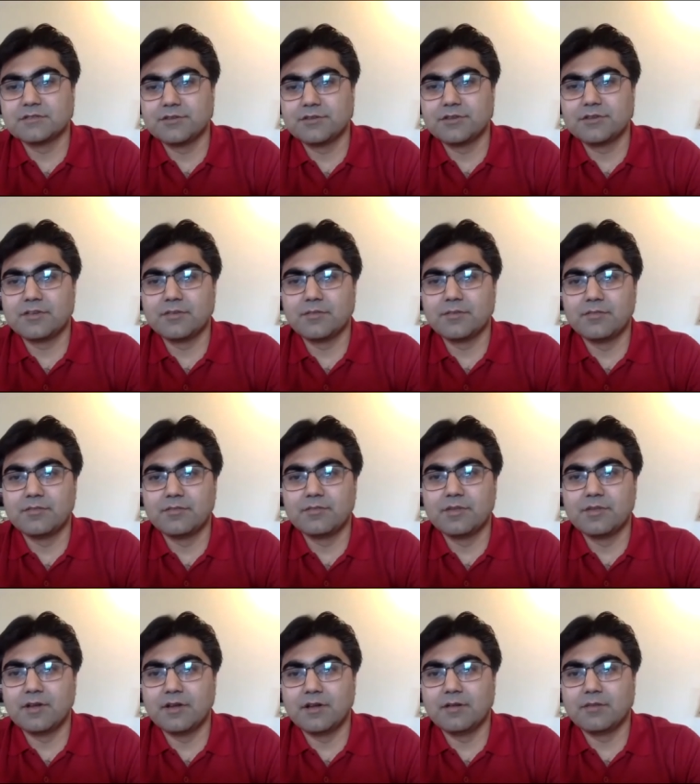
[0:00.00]
you know there
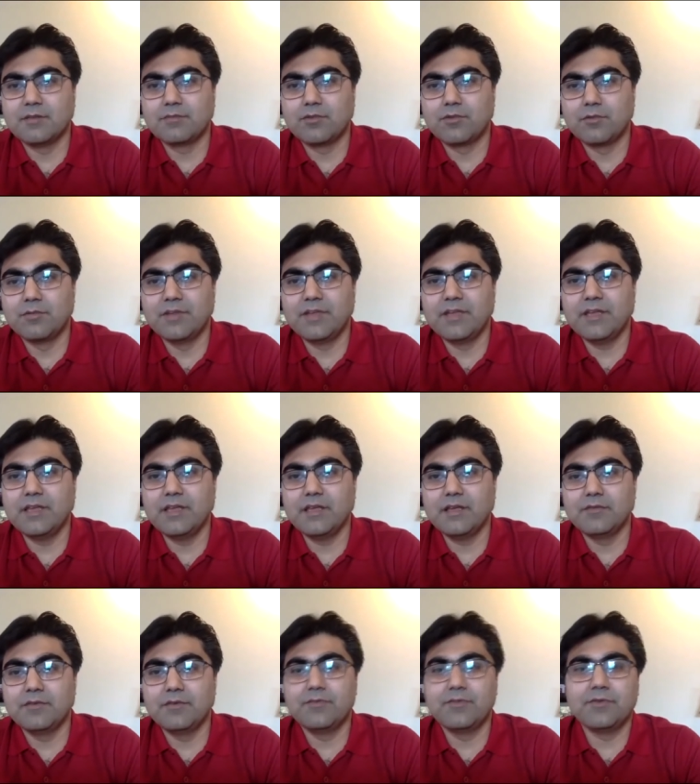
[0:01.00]
uh,
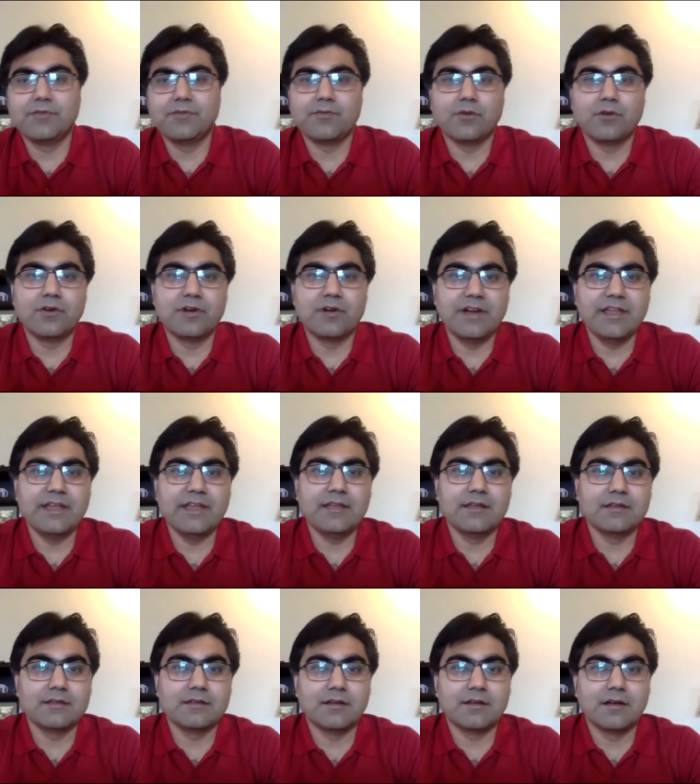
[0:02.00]
probably we've, we've,
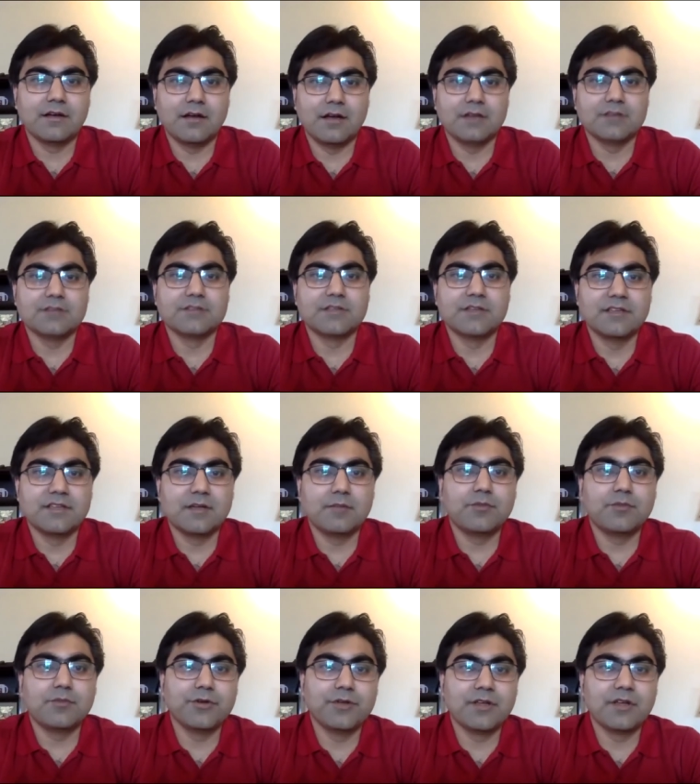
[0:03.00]
already answered
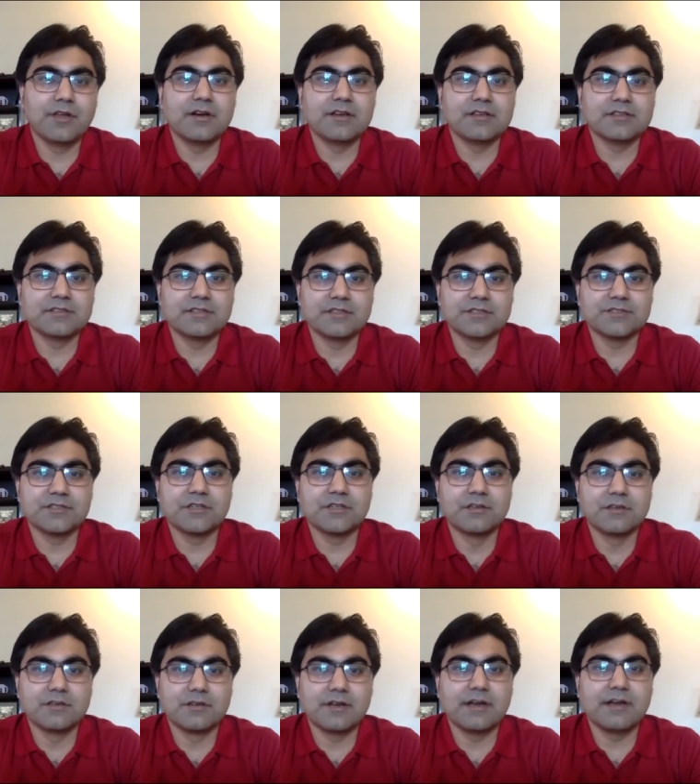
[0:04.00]
them during our discussion
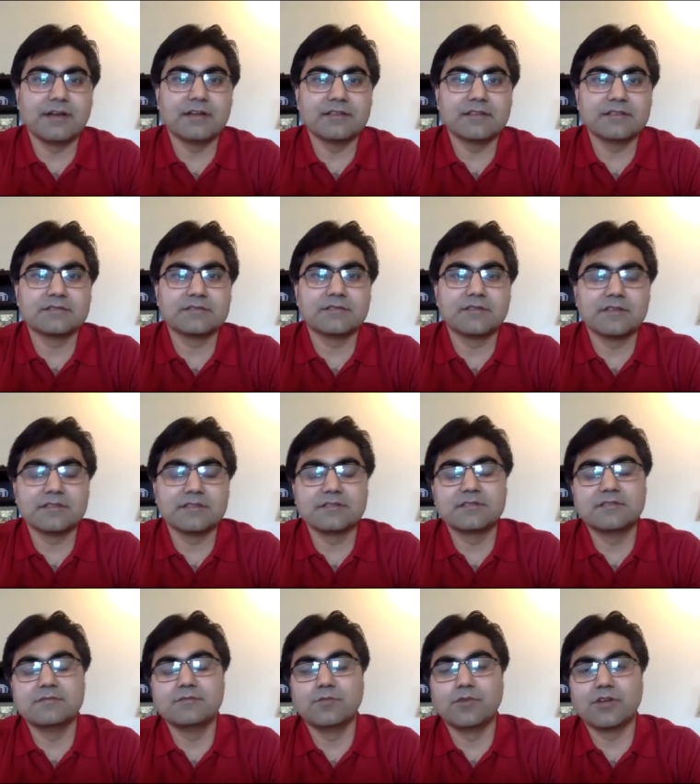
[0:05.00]
right is is
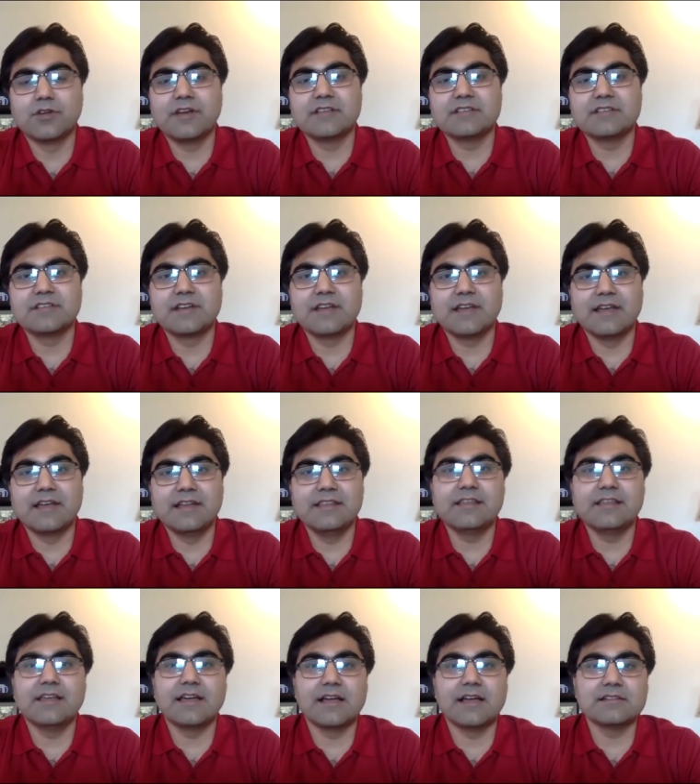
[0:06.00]
Maureen, is there
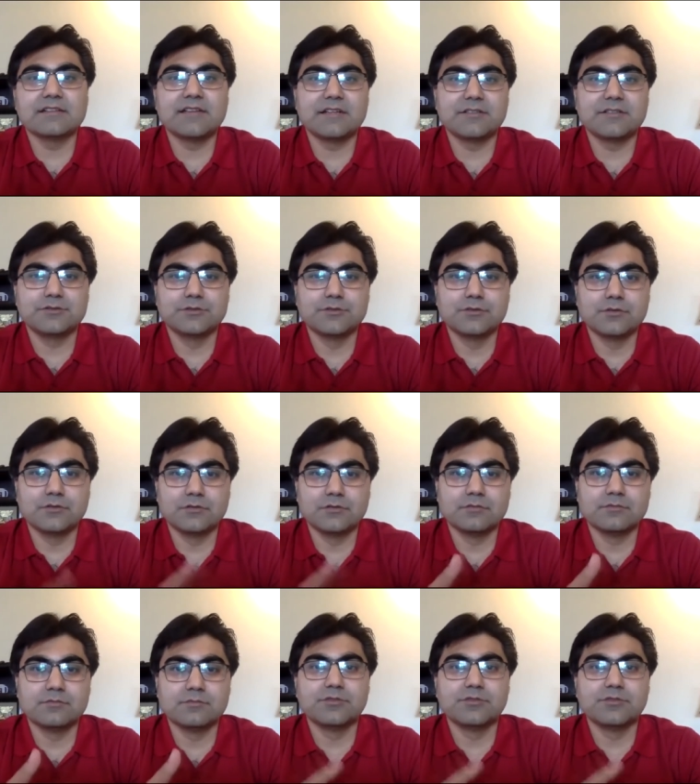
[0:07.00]
anything else that you
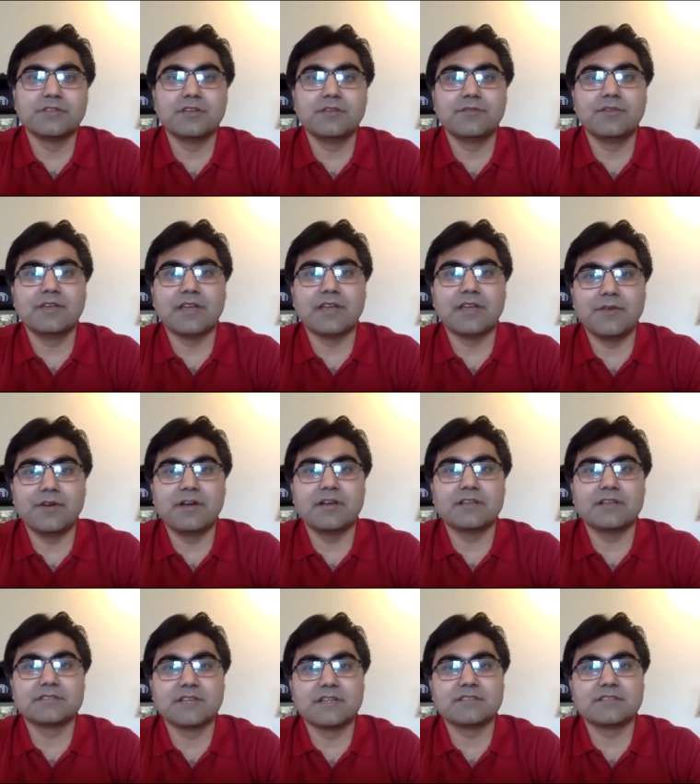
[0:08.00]
you think we haven't
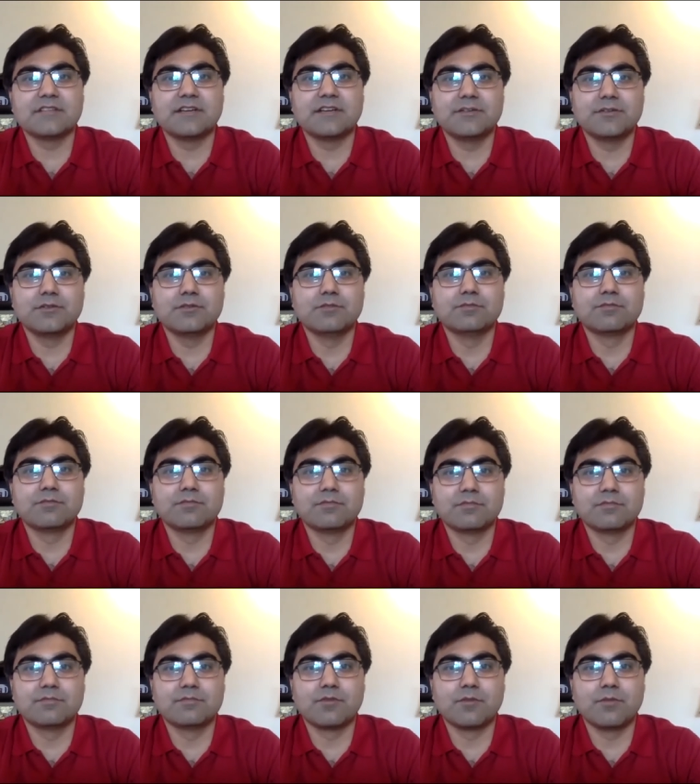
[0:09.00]
discussed and you
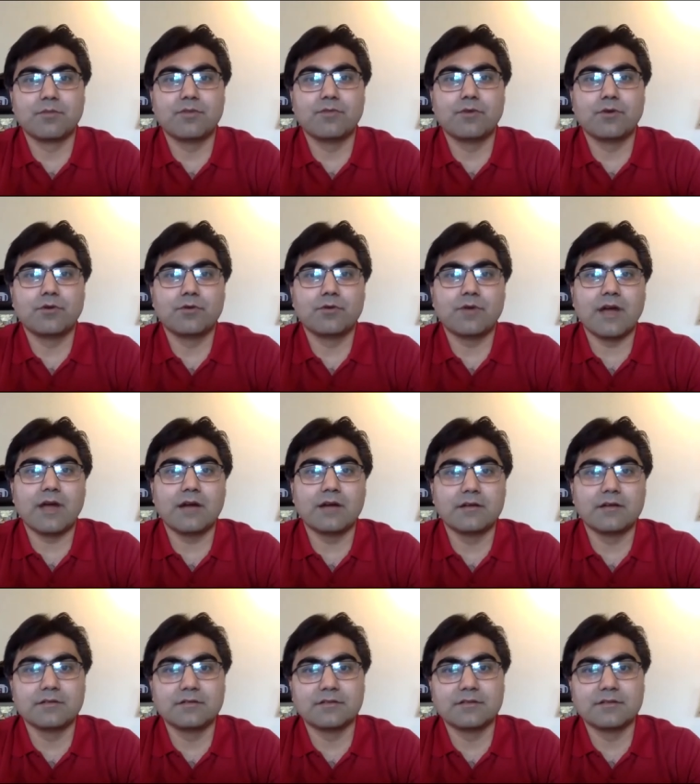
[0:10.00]
probably want to add
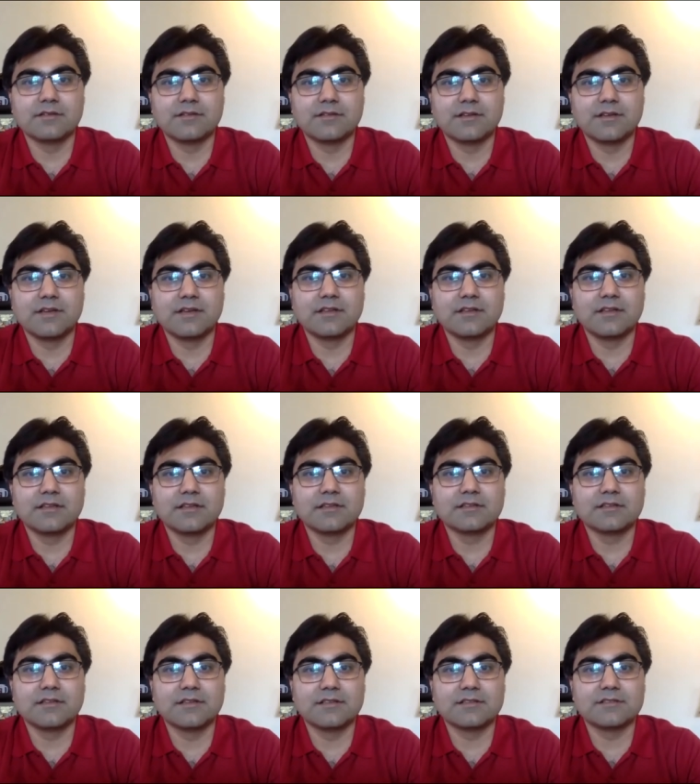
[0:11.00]
in in
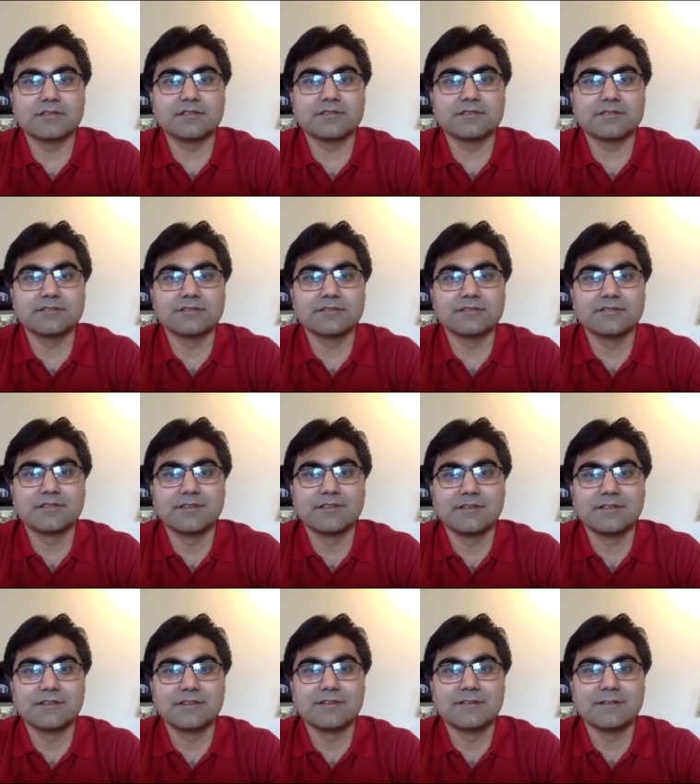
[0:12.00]
this in the session
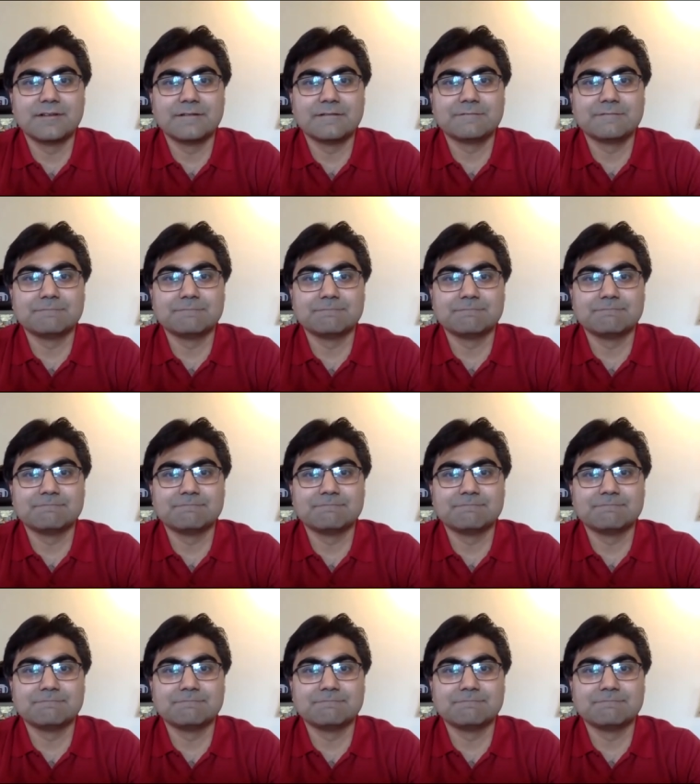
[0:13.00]
no no